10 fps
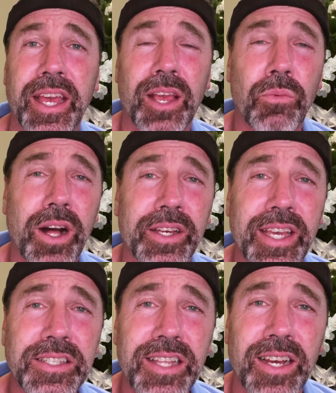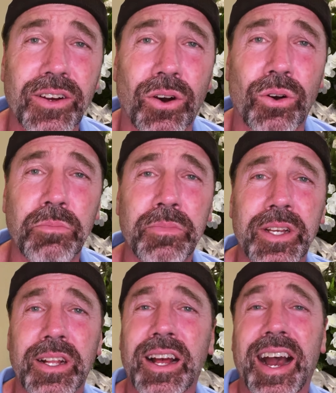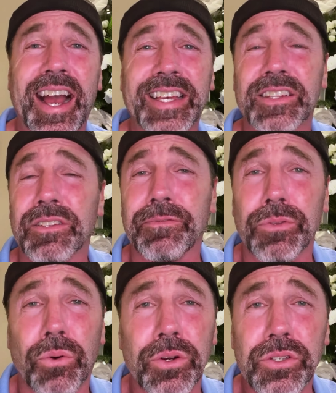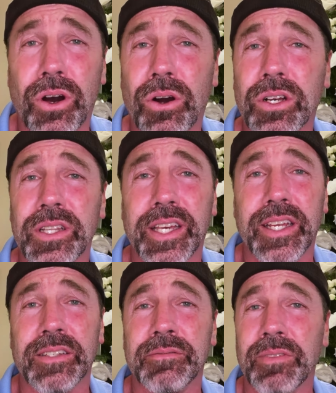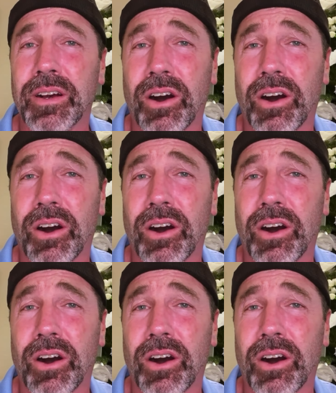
And while he's not home, I get the floors all clean,